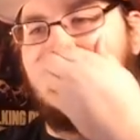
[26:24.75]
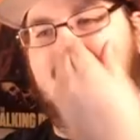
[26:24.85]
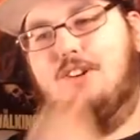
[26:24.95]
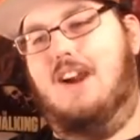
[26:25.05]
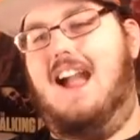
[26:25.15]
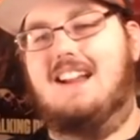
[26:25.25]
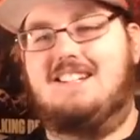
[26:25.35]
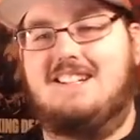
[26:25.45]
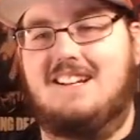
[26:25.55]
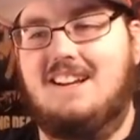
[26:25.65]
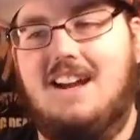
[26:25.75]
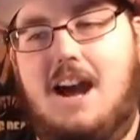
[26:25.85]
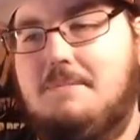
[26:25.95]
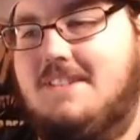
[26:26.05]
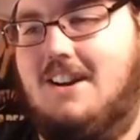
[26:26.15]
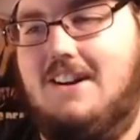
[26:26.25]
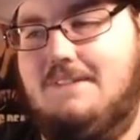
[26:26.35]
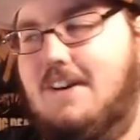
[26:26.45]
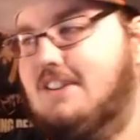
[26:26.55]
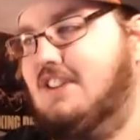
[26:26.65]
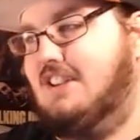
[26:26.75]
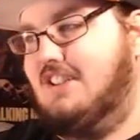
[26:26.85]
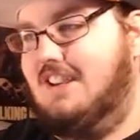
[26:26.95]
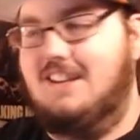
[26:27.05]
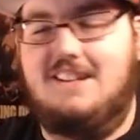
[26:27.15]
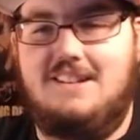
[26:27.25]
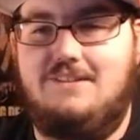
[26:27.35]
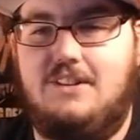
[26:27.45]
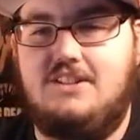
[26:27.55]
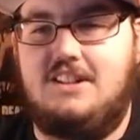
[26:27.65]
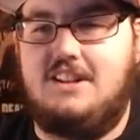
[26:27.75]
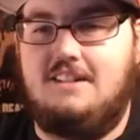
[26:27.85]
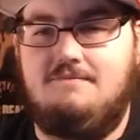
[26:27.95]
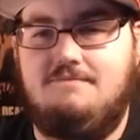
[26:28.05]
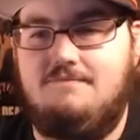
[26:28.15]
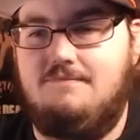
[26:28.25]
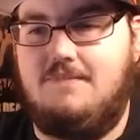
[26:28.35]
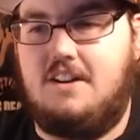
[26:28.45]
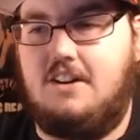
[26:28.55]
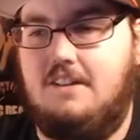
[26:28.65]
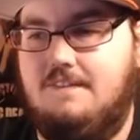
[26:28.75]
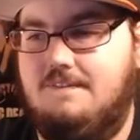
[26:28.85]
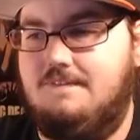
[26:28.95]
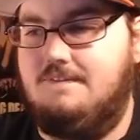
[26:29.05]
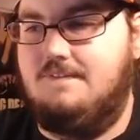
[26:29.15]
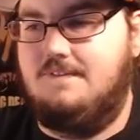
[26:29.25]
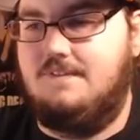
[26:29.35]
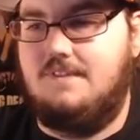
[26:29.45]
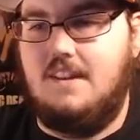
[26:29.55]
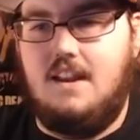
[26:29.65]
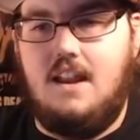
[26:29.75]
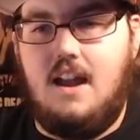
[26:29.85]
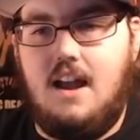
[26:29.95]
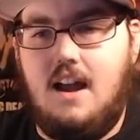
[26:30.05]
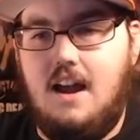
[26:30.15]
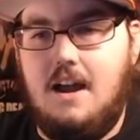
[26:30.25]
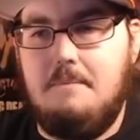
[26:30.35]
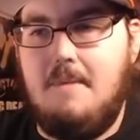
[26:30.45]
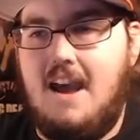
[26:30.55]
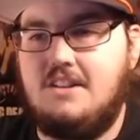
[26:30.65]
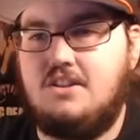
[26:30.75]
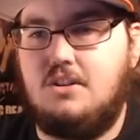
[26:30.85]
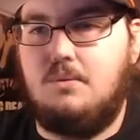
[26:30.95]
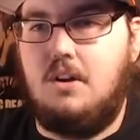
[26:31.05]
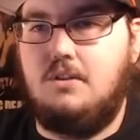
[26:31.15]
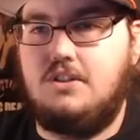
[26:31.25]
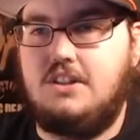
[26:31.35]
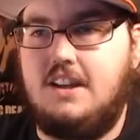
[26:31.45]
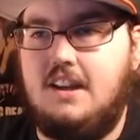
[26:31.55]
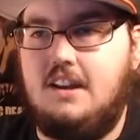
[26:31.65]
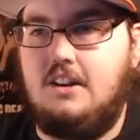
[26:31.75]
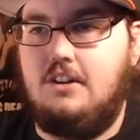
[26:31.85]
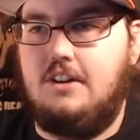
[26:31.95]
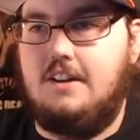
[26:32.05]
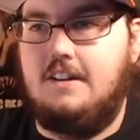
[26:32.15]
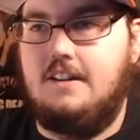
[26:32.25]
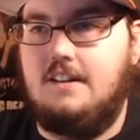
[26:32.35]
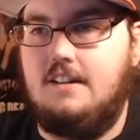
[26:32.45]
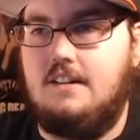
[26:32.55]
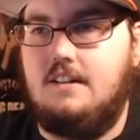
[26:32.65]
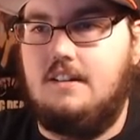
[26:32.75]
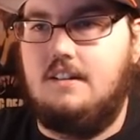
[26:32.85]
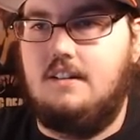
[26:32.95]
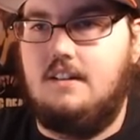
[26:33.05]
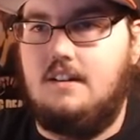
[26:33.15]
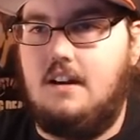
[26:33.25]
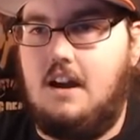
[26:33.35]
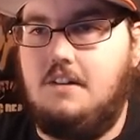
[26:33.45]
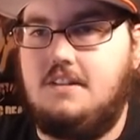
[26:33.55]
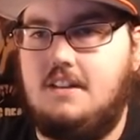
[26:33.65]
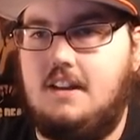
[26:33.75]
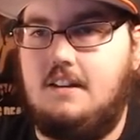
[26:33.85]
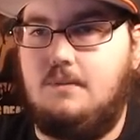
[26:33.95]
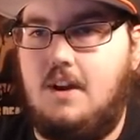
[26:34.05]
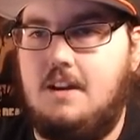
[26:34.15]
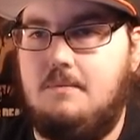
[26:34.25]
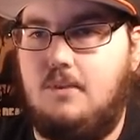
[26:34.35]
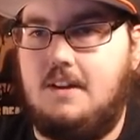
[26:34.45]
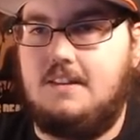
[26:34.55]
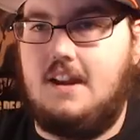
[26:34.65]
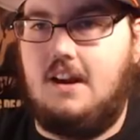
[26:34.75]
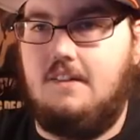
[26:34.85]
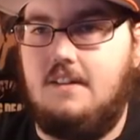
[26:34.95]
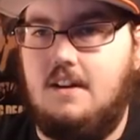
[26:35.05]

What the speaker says: Trash. I'm sorry, fuck Chi-Chi. What she did, fuck her. Master Roshi, good. I would say right there.